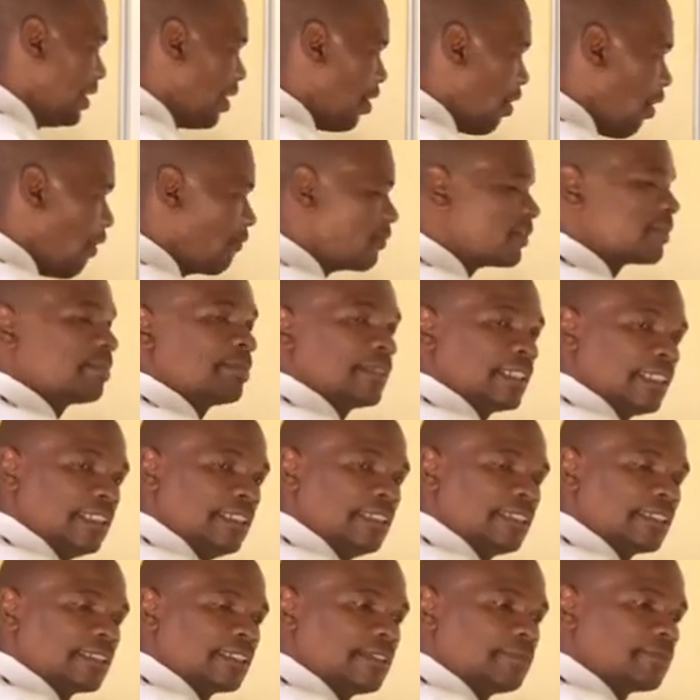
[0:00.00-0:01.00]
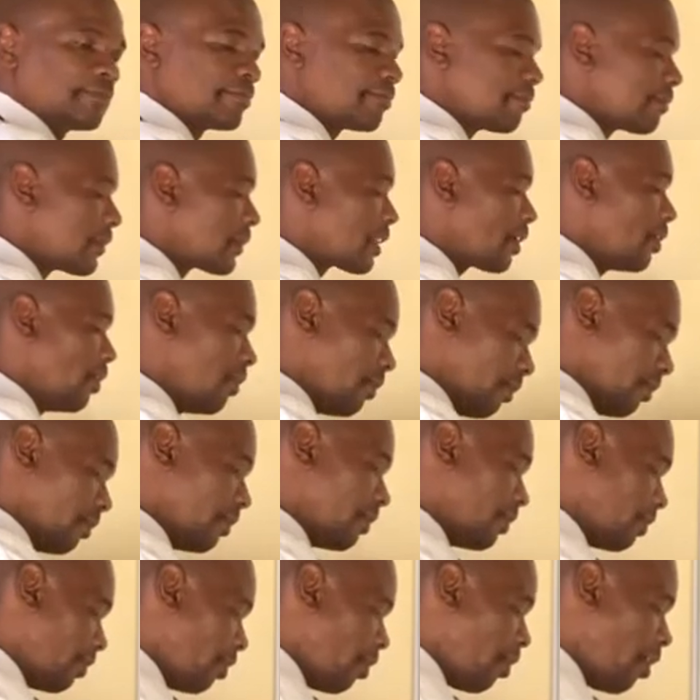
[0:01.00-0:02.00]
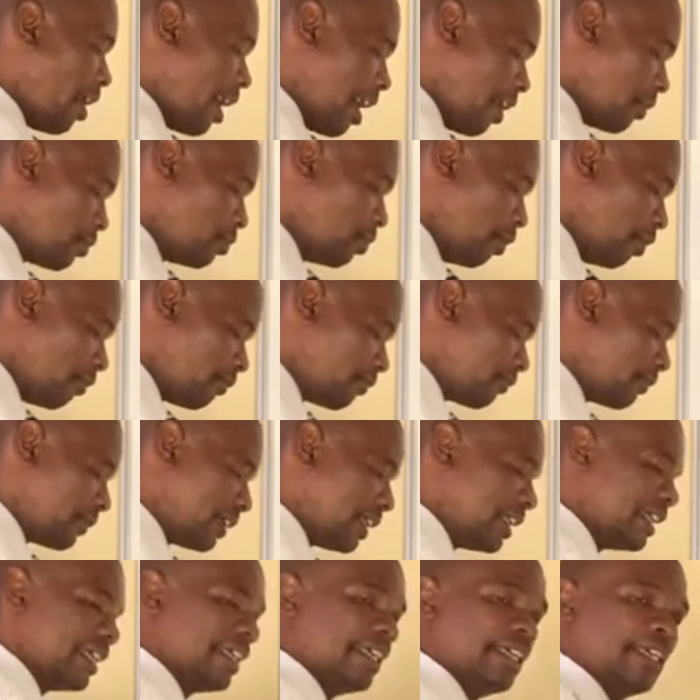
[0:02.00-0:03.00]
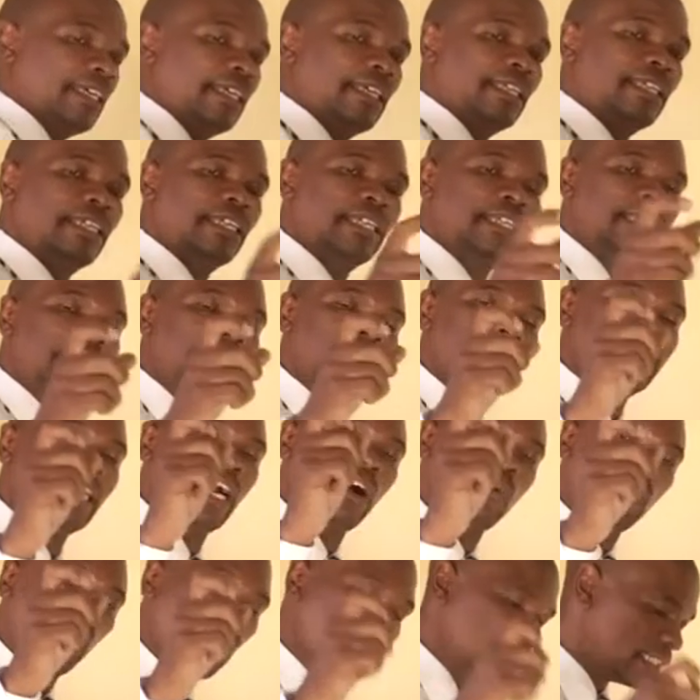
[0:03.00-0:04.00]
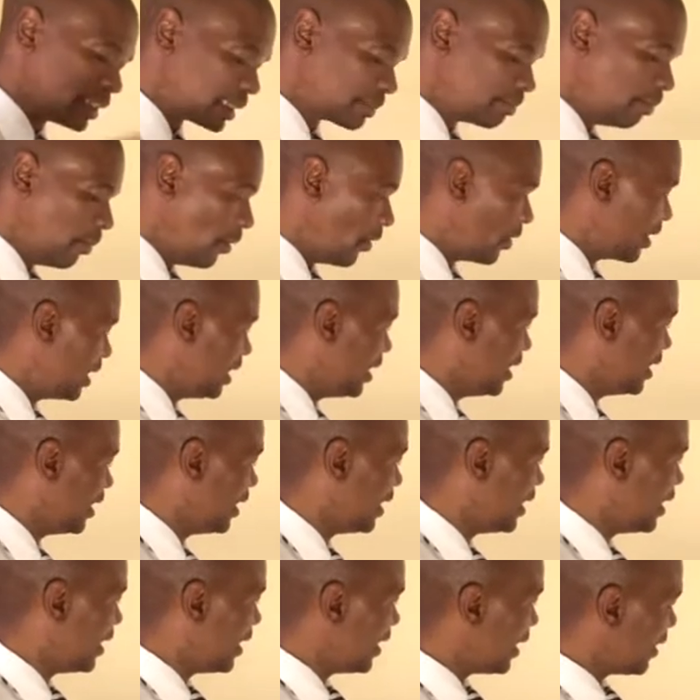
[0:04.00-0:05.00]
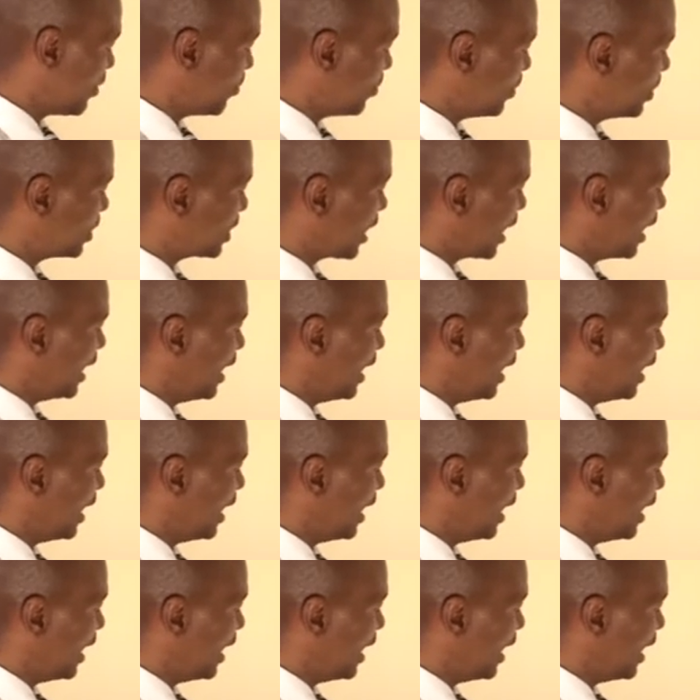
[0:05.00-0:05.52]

offsprings, or out of the young ones born, we shall